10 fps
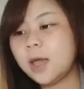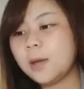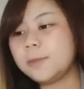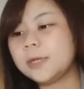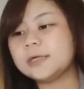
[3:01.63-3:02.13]

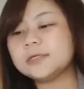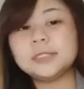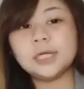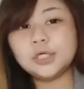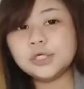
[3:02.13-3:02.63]
because
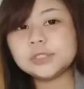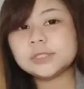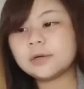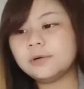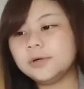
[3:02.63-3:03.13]
they used
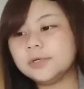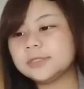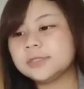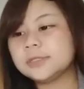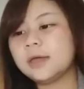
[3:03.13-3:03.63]

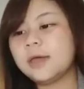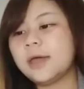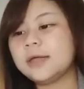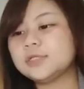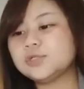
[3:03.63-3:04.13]
quotes
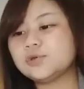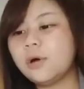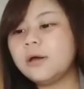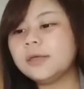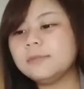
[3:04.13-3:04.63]
and
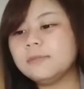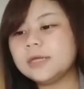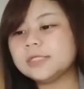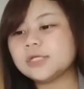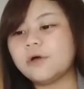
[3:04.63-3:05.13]
strong
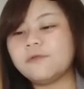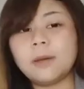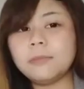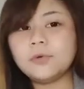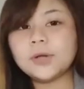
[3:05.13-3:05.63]
image of
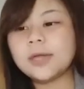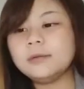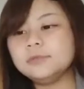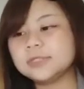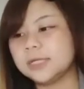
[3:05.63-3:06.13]

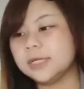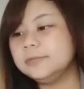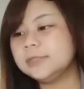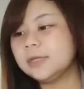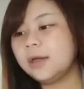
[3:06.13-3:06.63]
American
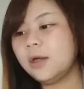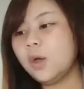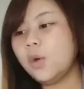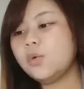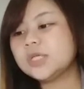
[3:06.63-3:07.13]
Muslims,
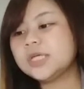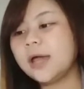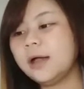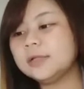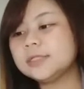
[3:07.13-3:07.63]
which
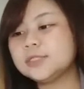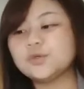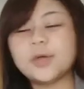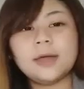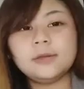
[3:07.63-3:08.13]
held
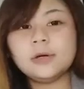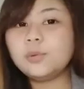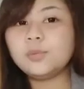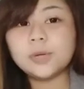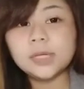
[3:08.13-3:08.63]
together
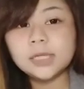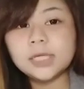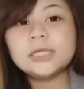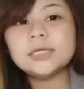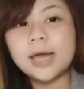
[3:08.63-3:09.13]

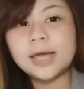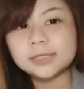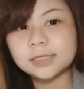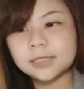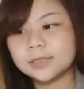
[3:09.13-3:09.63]
really
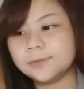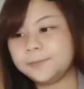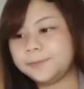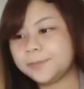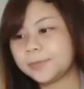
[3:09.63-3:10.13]
nicely.
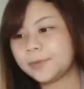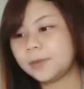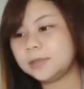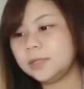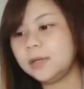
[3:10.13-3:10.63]

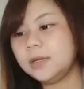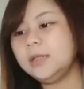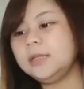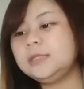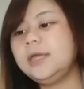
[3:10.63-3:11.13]

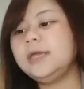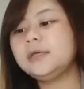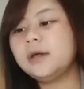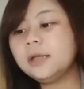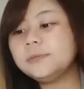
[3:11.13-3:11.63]
They
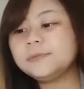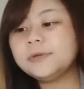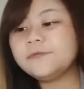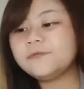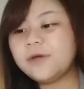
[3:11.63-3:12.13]
got
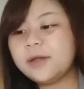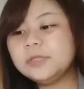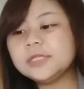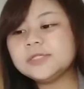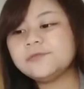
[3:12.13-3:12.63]

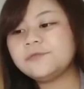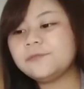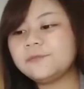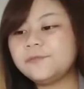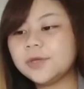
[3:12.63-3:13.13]
fabulous
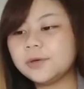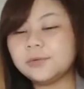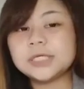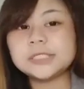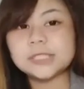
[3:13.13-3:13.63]

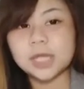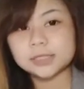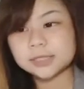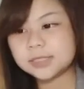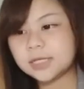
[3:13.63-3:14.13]
viewing
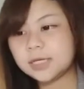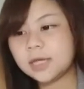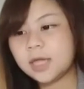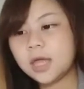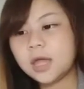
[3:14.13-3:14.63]
statistic,
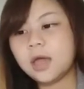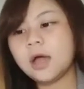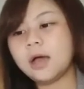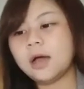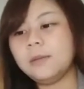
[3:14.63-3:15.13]

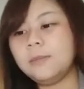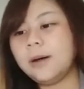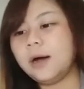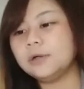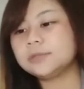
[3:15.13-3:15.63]

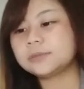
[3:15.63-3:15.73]
about